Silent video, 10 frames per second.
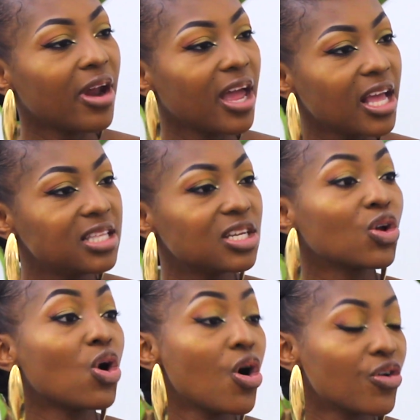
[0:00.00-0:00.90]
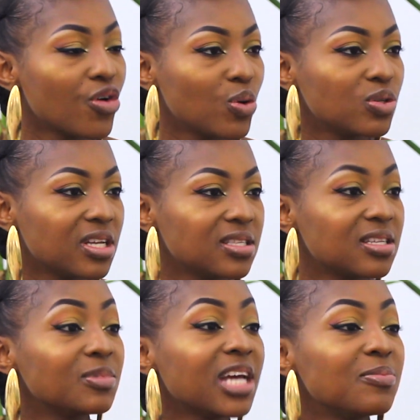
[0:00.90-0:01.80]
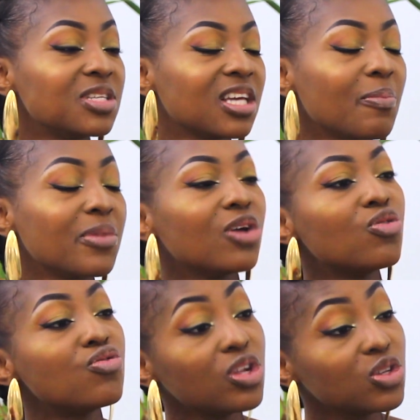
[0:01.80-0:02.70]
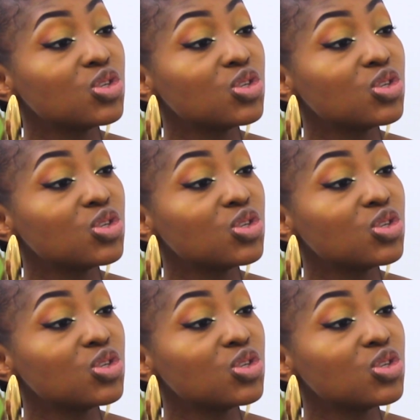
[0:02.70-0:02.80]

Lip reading: braids and cornrows. And sometimes it can be a real